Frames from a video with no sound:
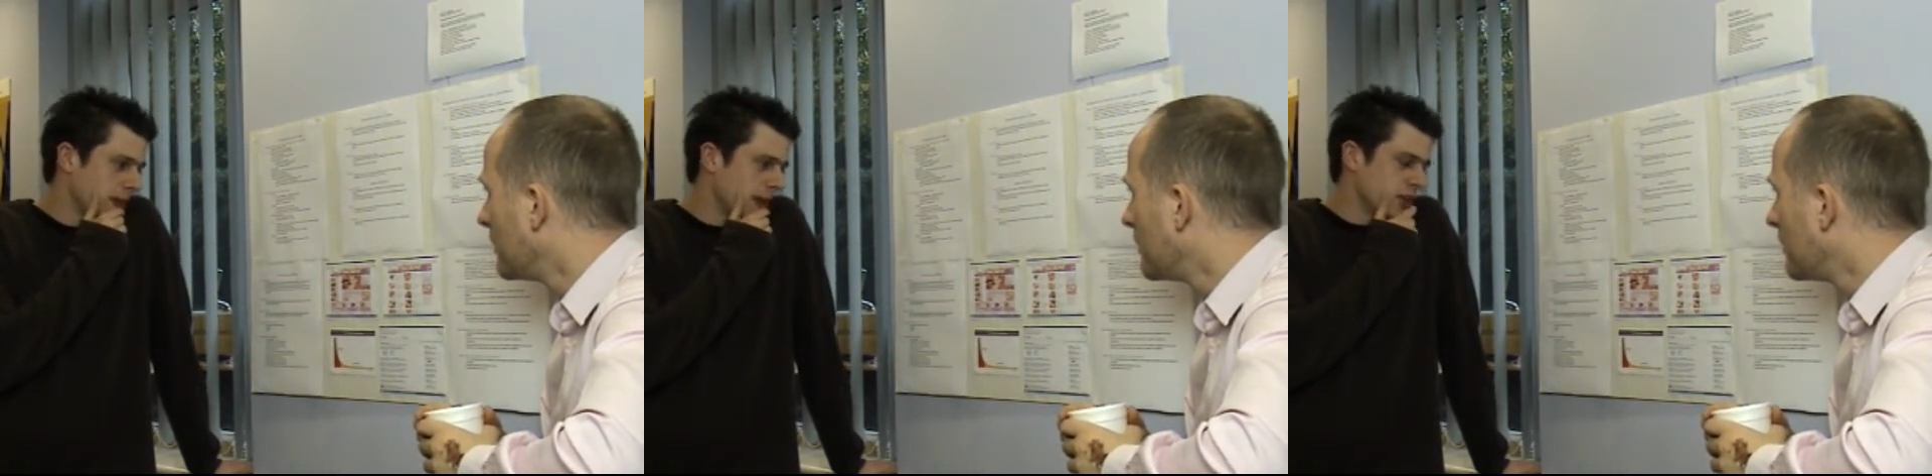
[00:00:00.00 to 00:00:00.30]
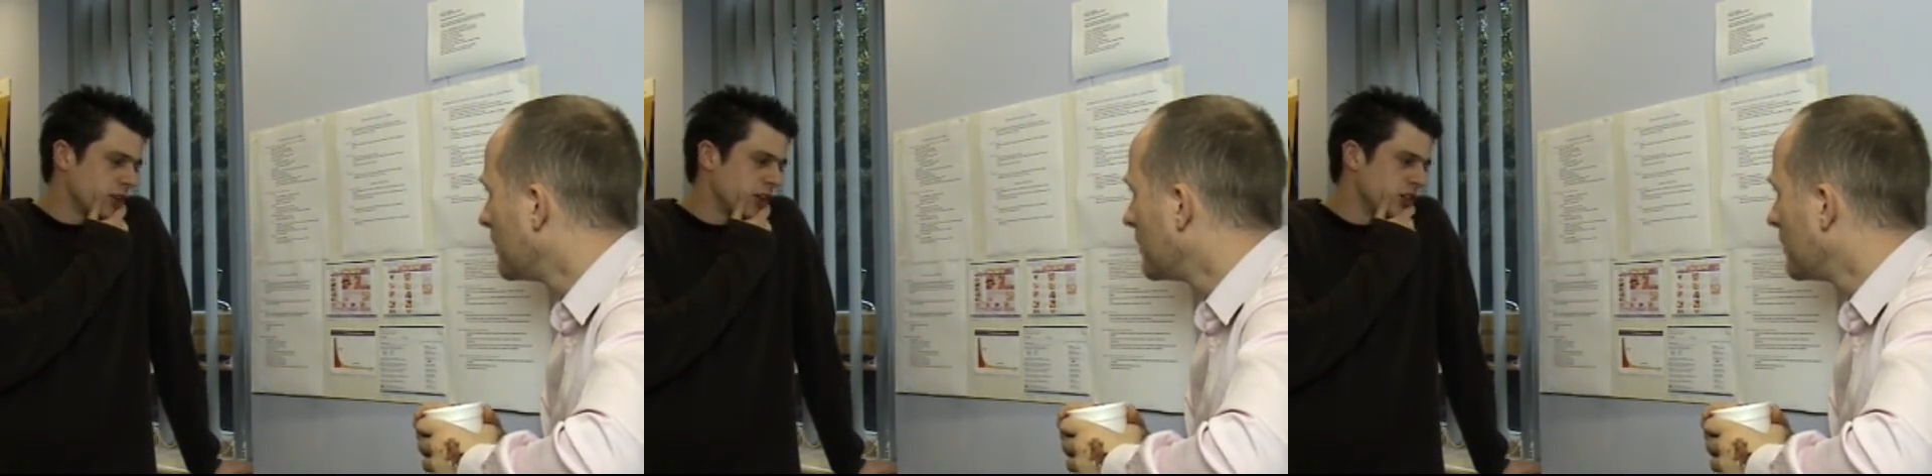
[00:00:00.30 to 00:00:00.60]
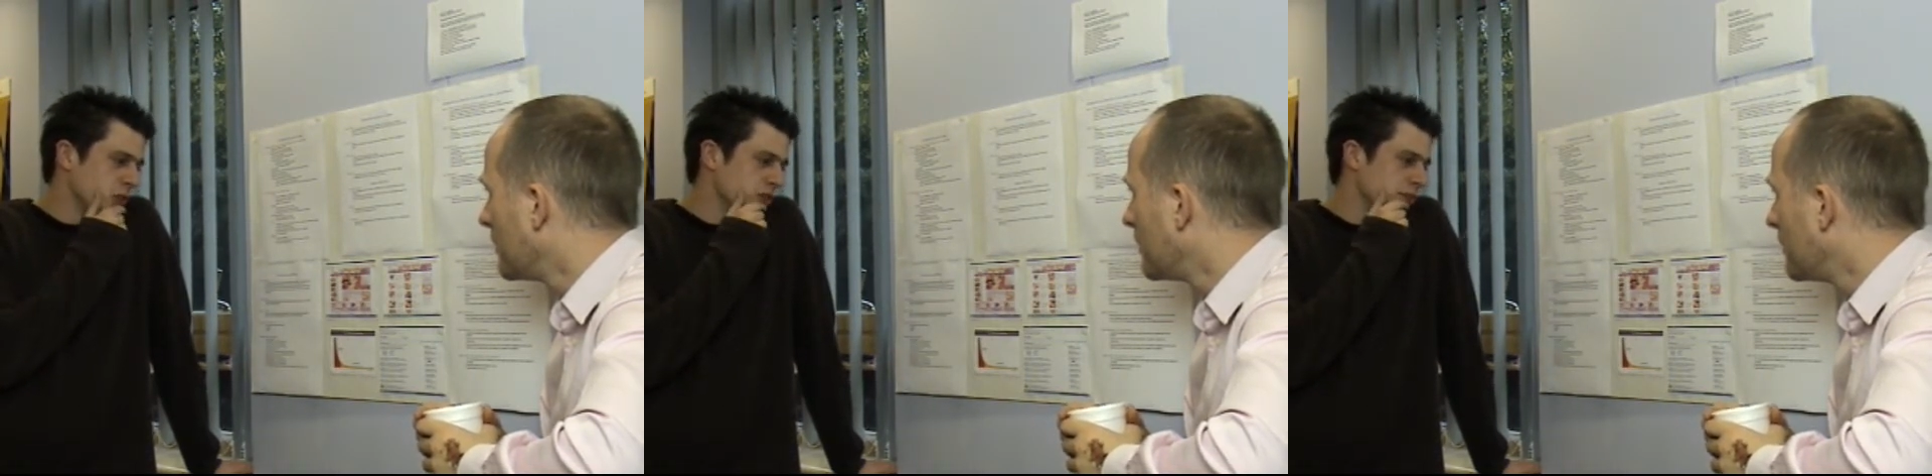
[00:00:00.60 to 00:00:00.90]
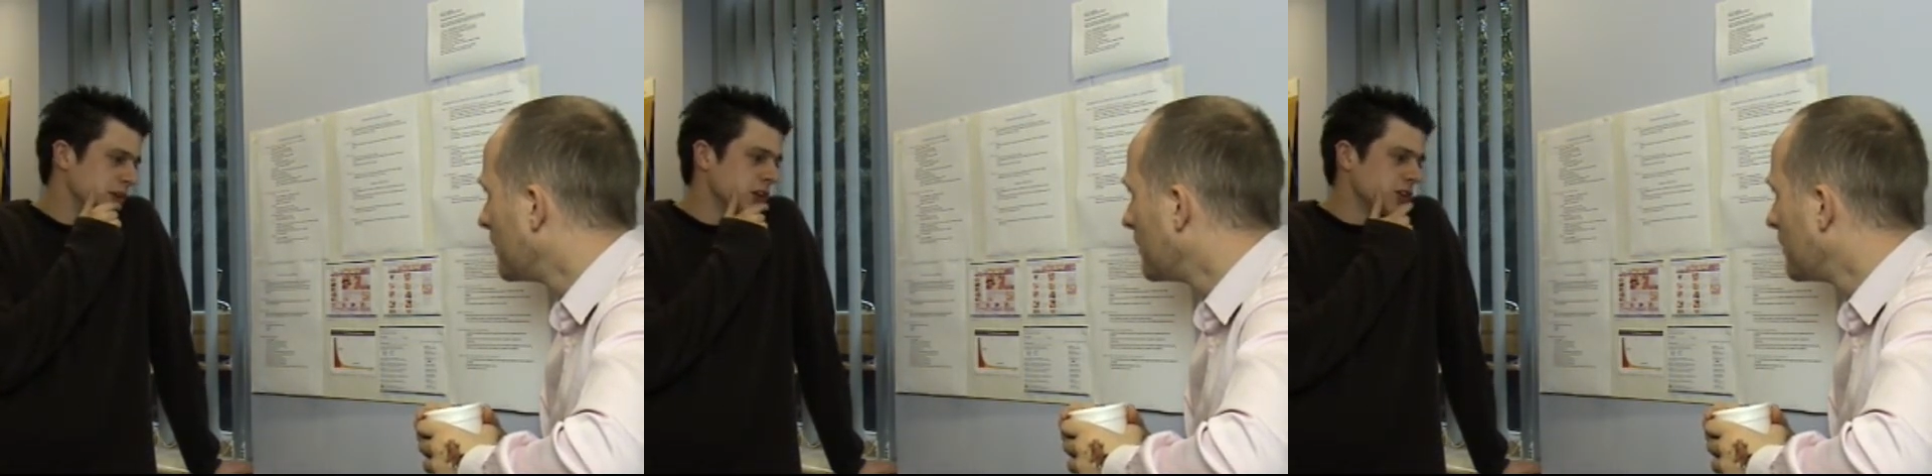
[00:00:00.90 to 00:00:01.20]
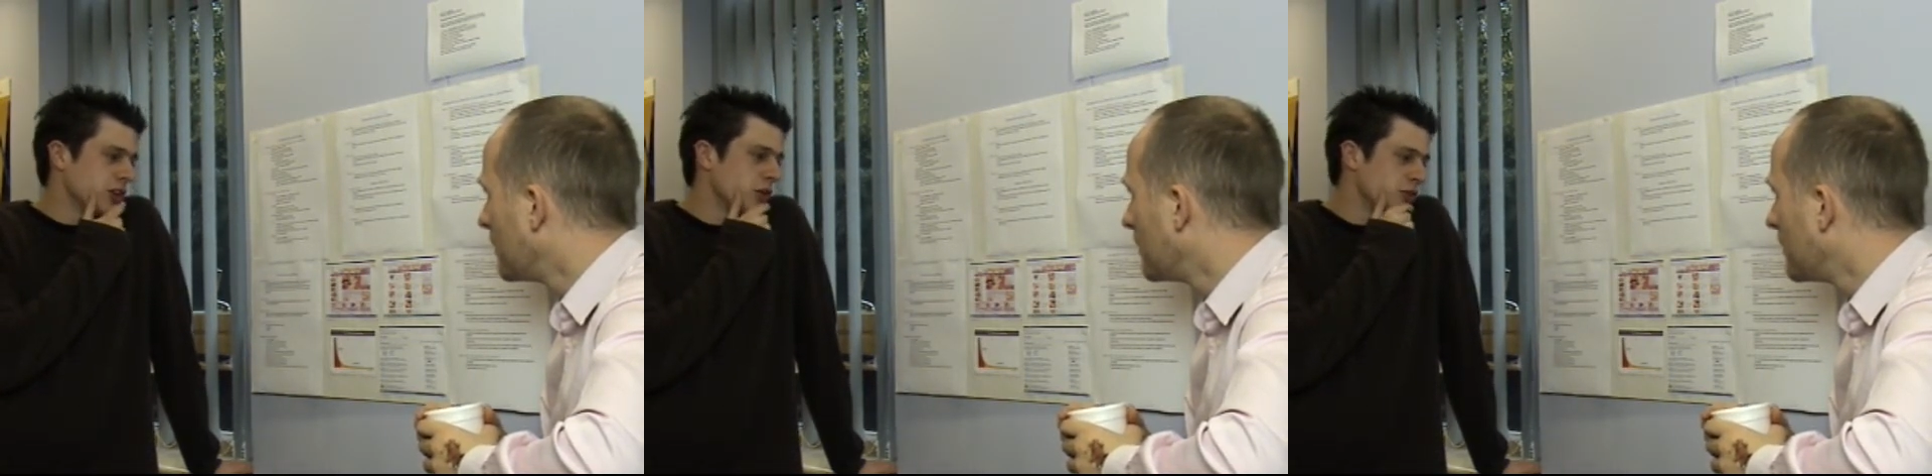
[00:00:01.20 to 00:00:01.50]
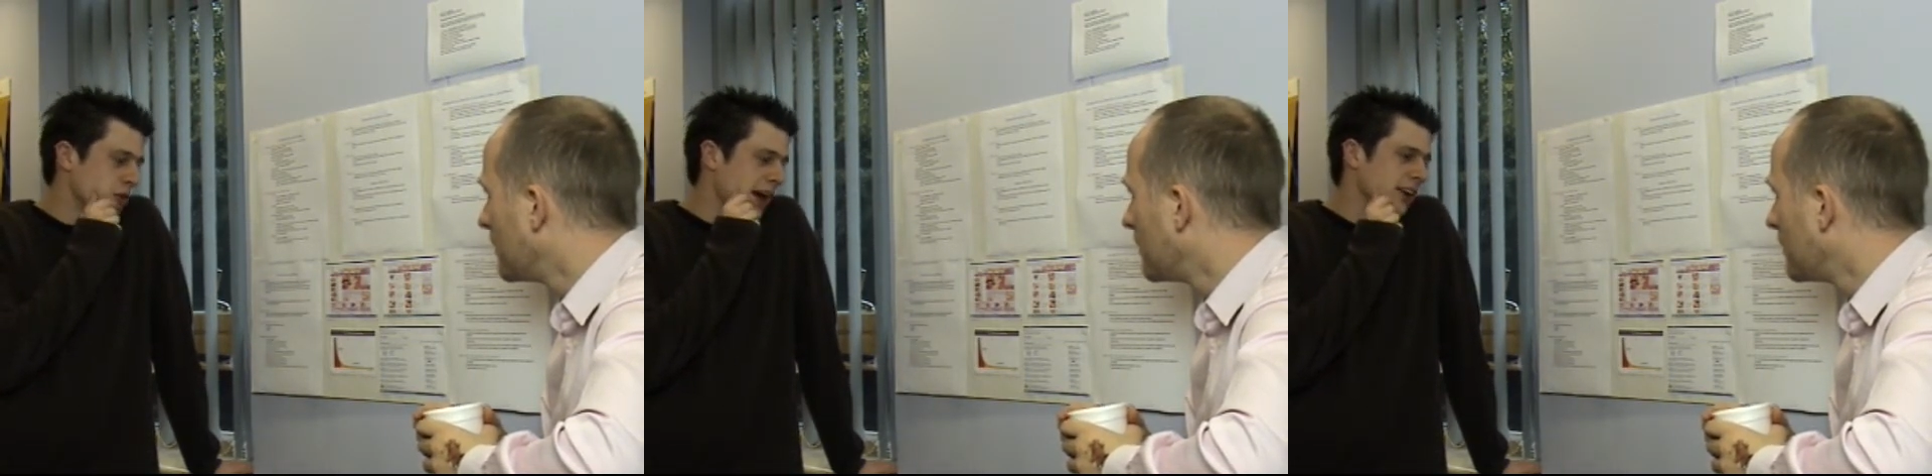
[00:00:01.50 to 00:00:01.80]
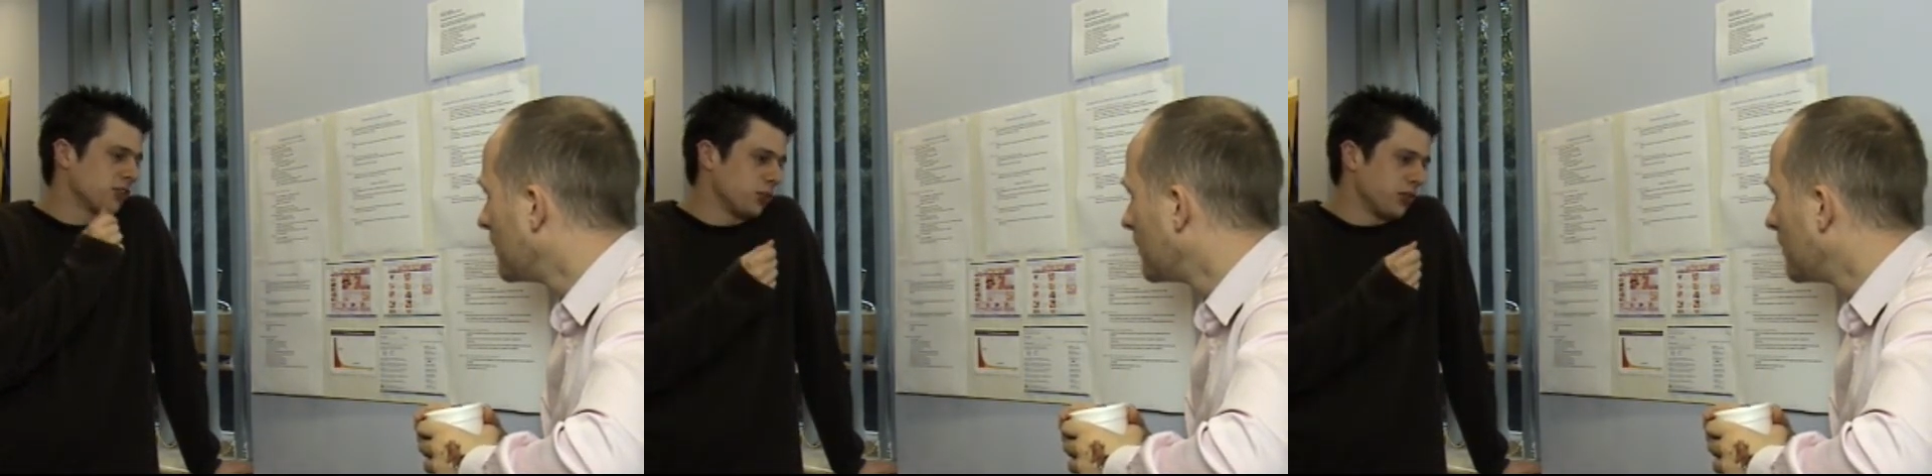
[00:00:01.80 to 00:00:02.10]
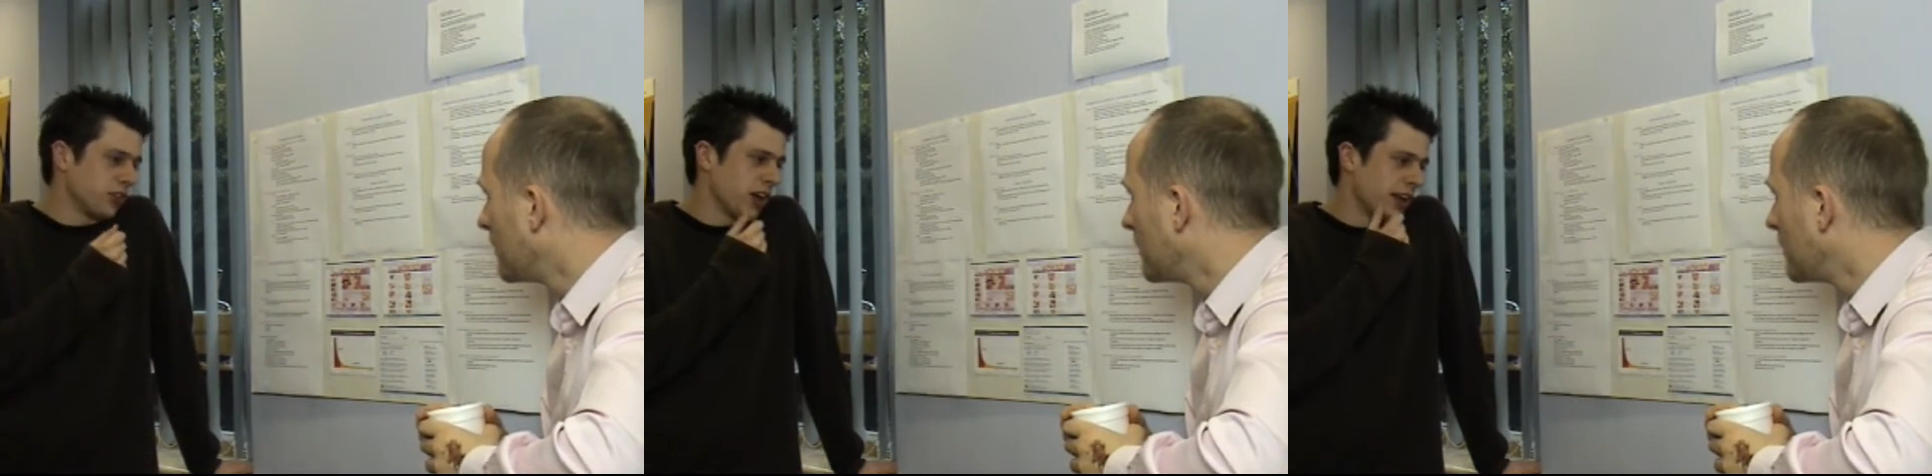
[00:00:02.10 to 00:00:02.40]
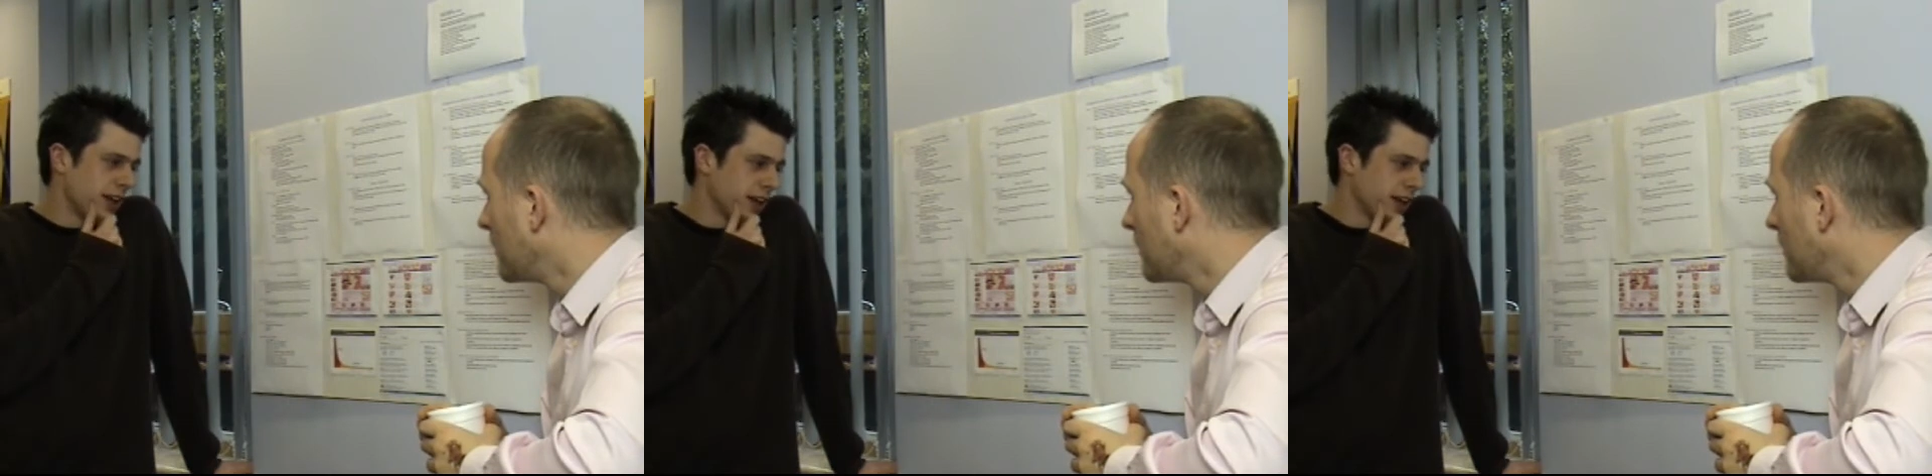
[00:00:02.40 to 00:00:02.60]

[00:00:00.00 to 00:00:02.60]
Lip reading: It's always going to be good to go through actual design